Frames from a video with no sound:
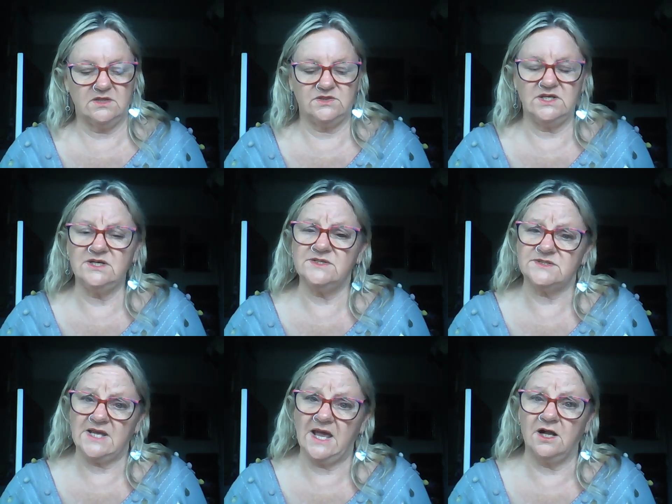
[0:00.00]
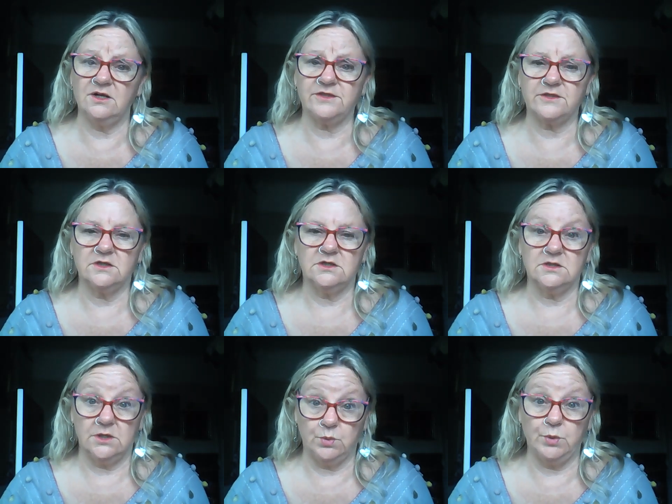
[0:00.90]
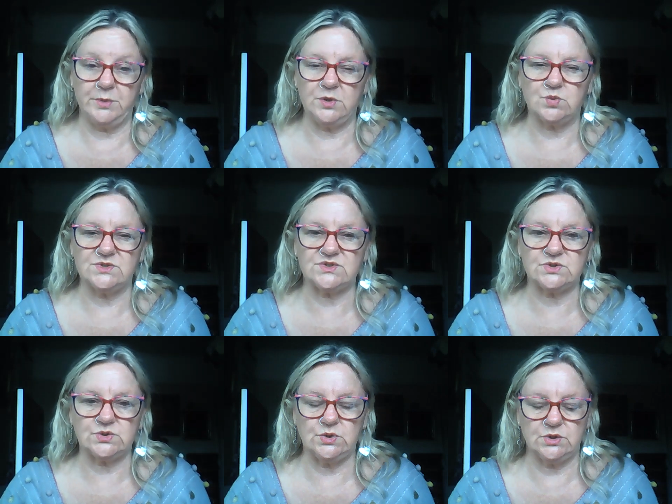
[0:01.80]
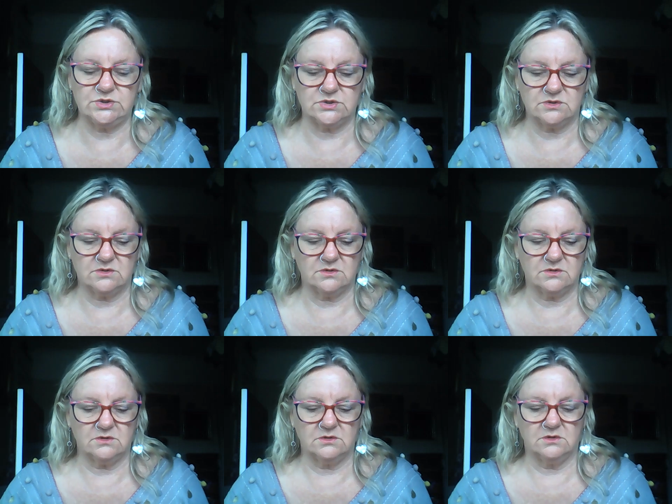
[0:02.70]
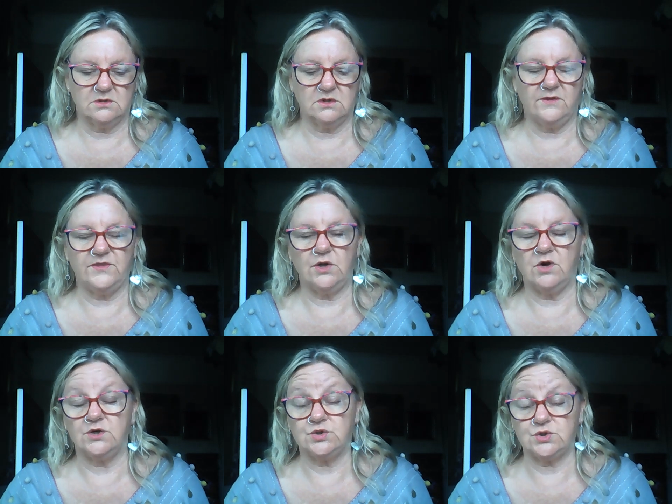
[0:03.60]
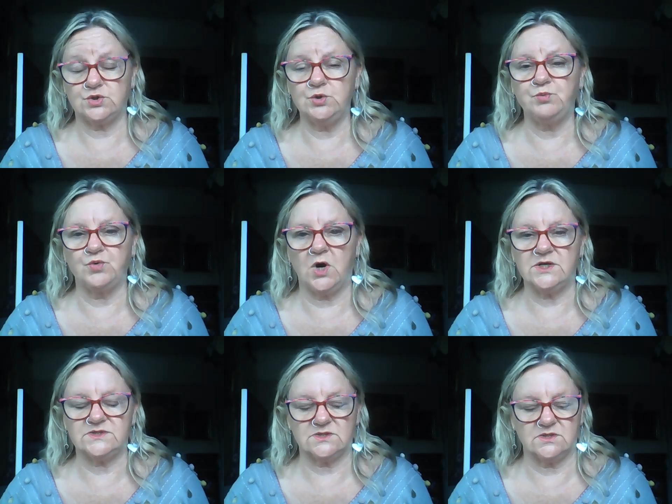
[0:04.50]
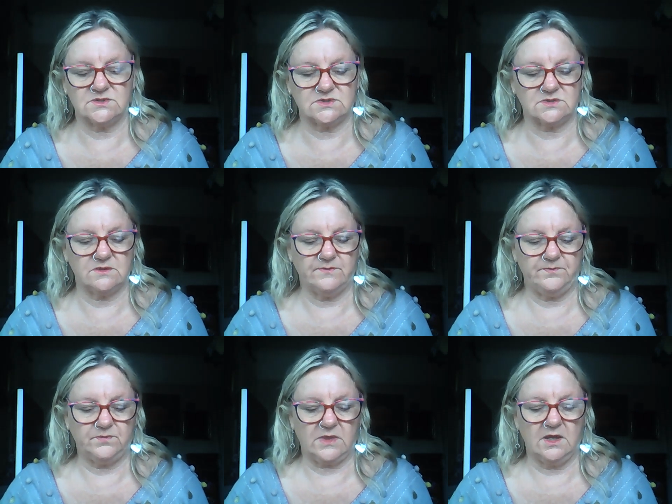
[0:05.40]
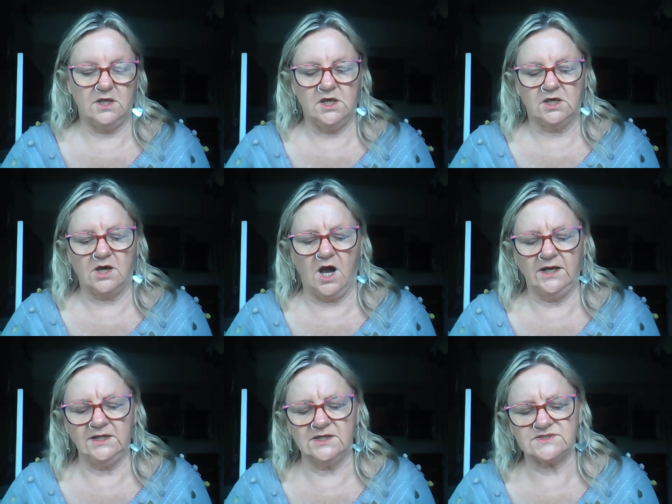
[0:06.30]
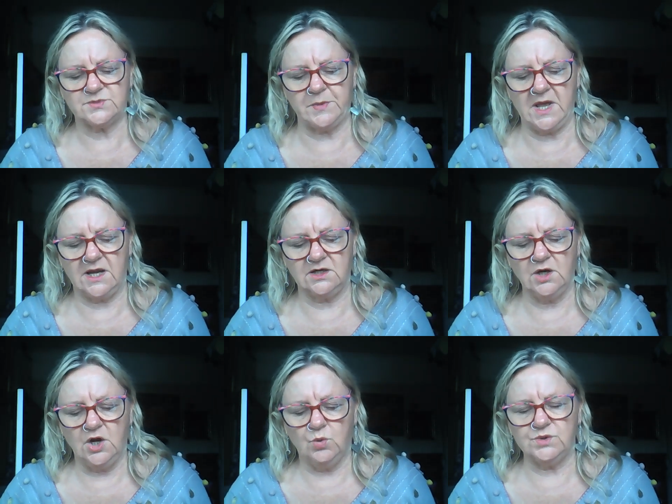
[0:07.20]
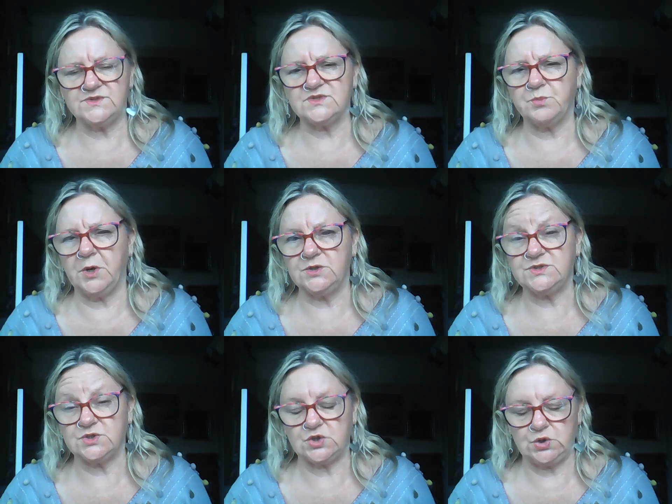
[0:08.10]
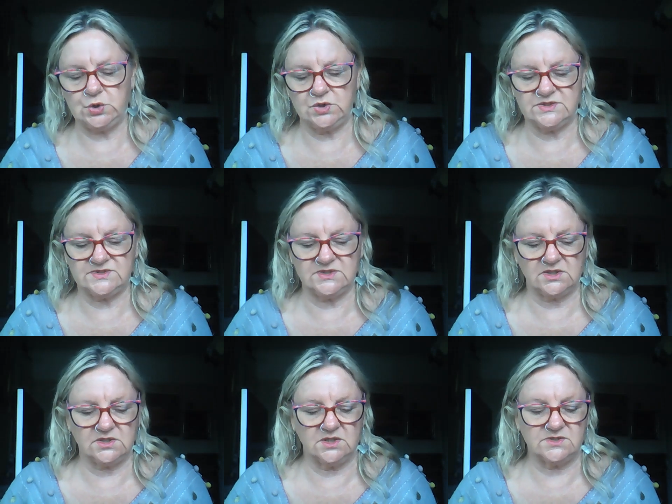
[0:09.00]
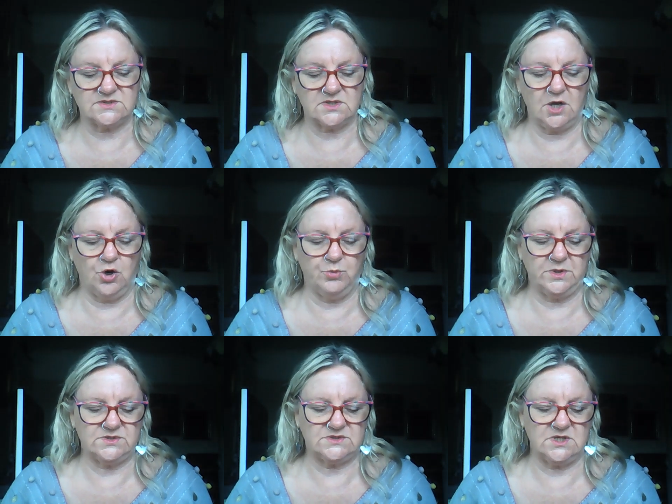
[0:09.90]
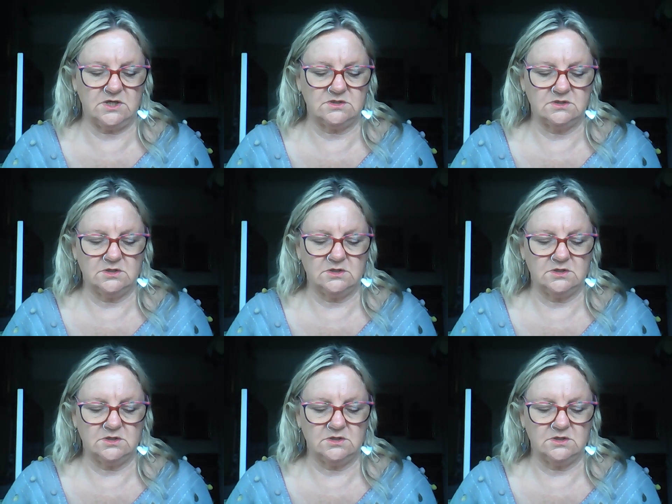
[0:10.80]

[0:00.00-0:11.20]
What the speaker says: Then his health will be restored. There are two prices. Kindly explain what's supposed to cure the sickness, Albert said.